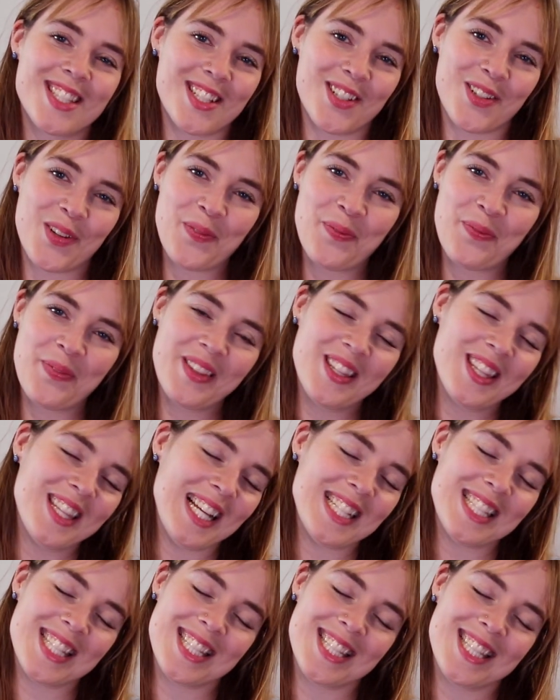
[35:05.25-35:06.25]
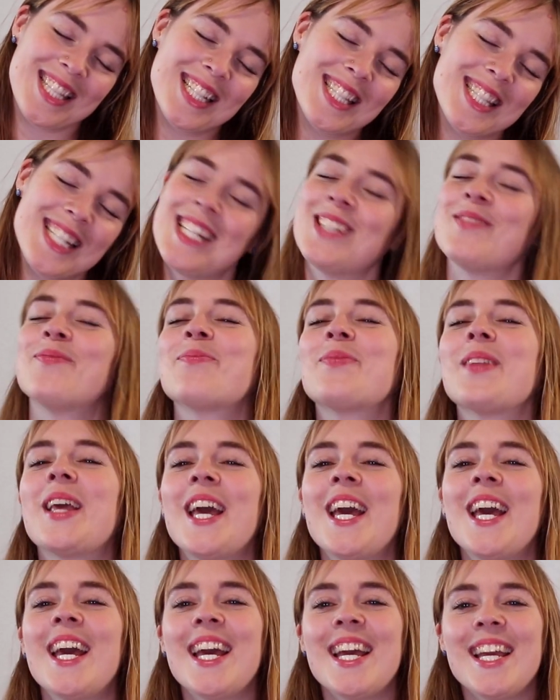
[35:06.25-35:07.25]
So that's it.
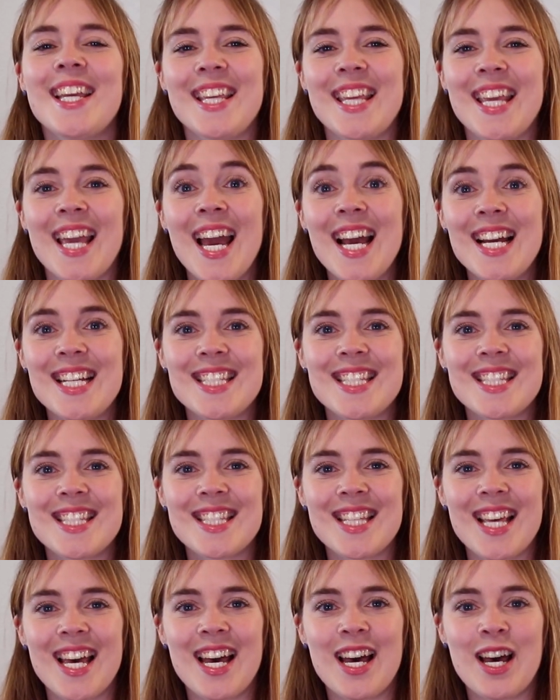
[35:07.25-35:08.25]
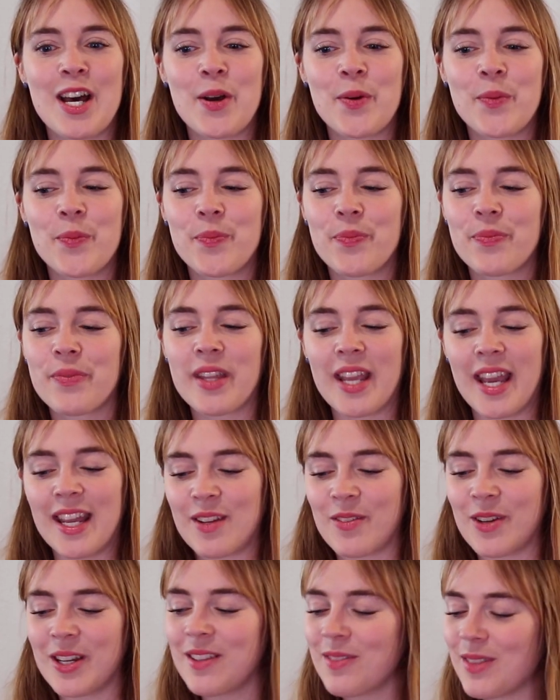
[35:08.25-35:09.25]
Yes.
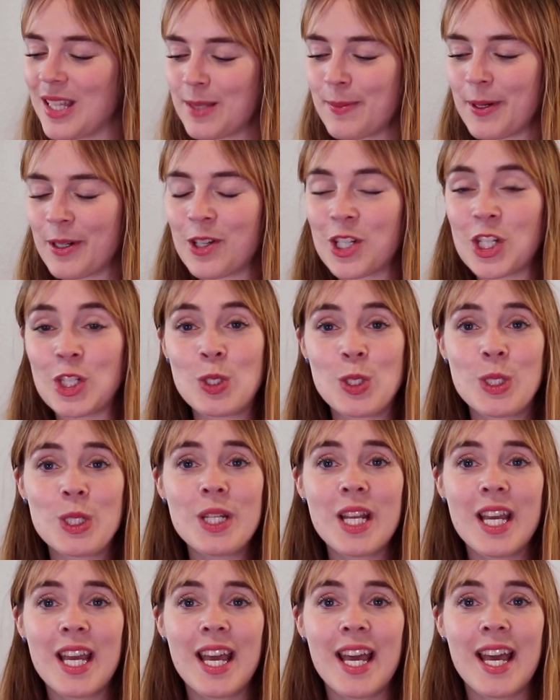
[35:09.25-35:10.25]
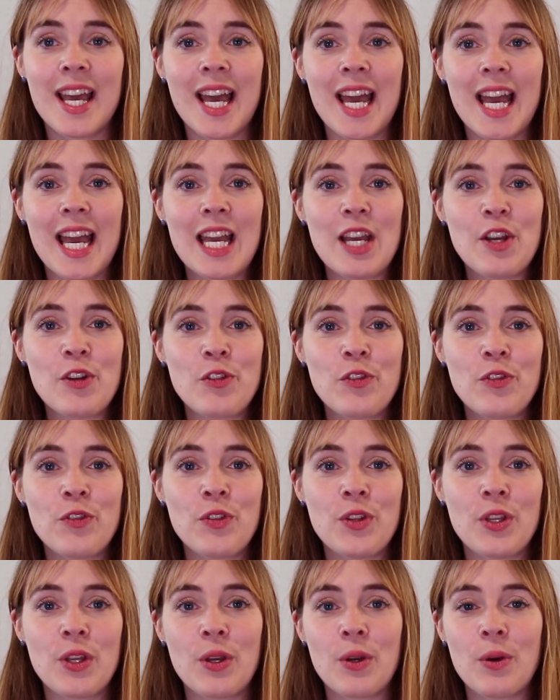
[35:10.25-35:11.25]
Anyway, that's my conclusion. If
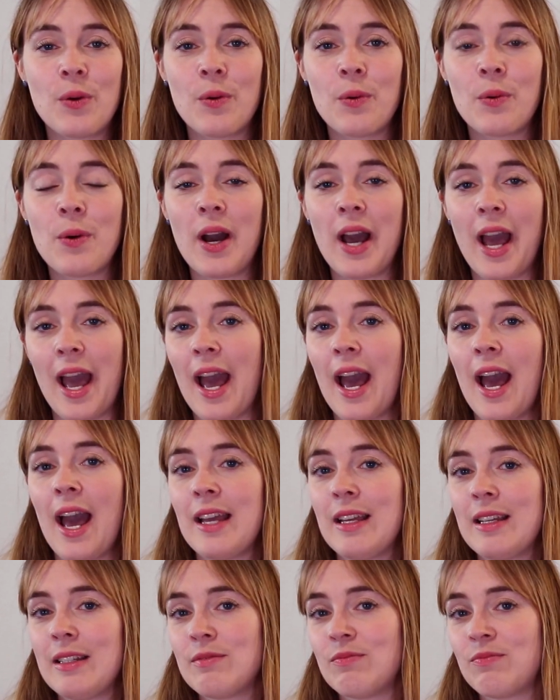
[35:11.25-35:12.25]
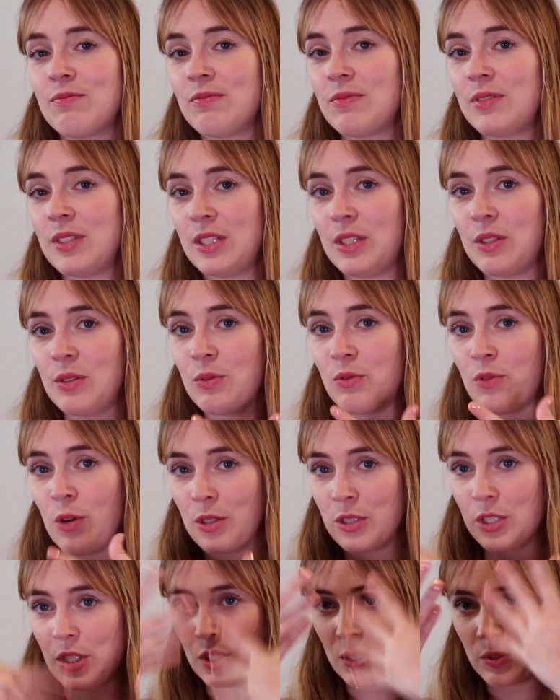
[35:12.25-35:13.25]
you
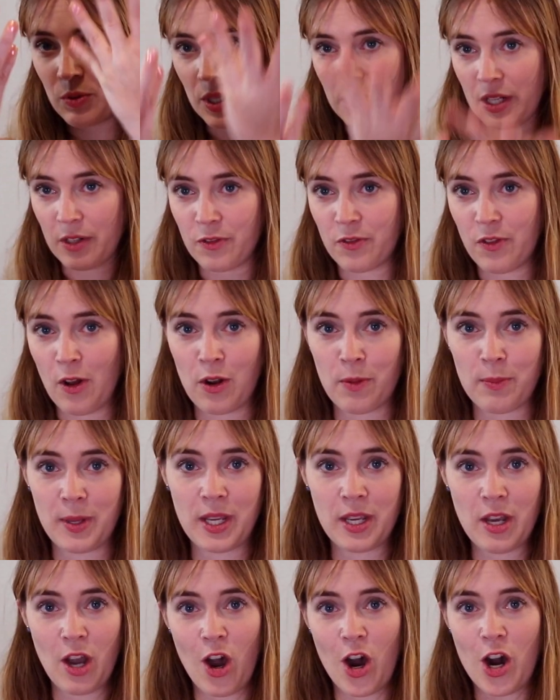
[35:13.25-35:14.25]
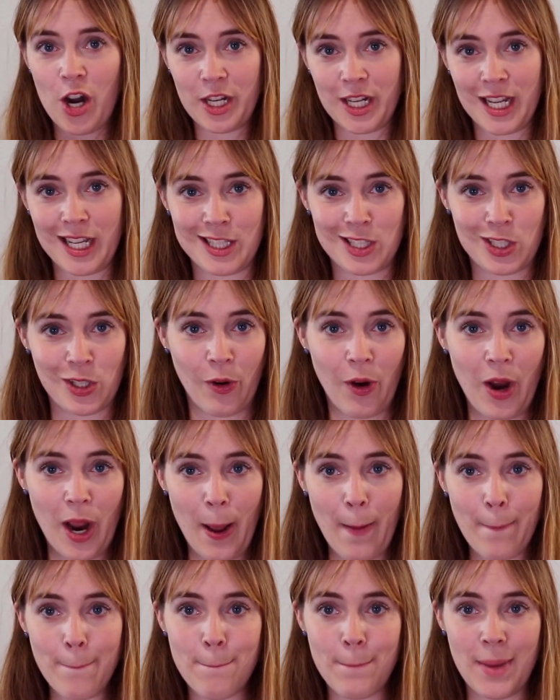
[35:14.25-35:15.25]
want to, you can follow me on
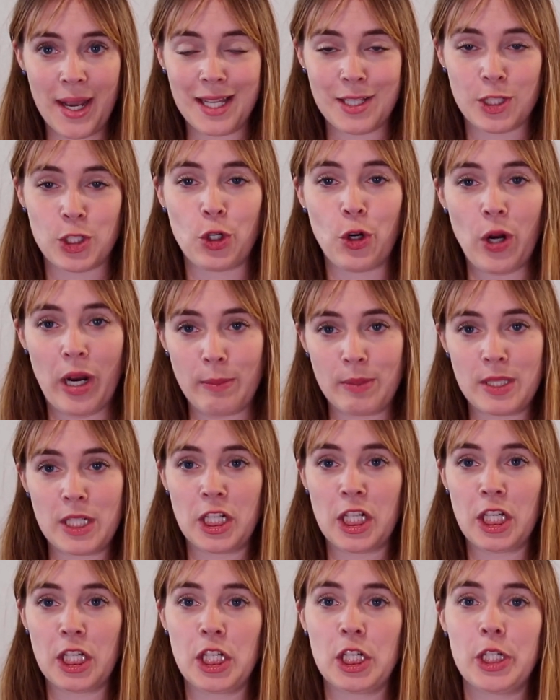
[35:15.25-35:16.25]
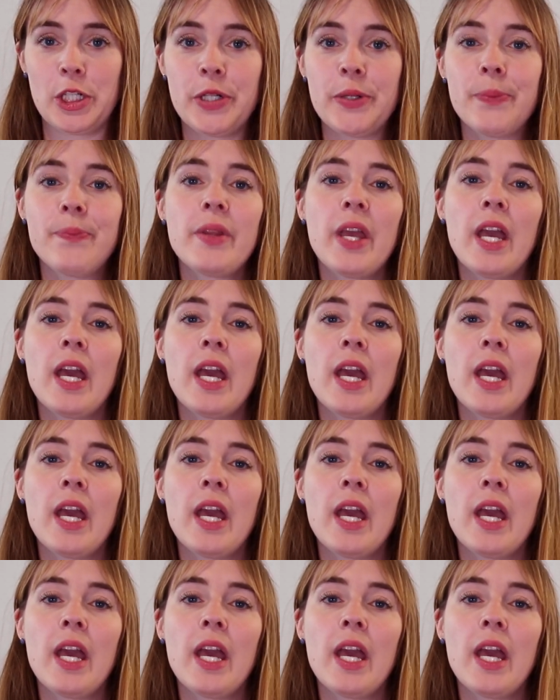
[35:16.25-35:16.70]
Instagram. My Instagrams are here.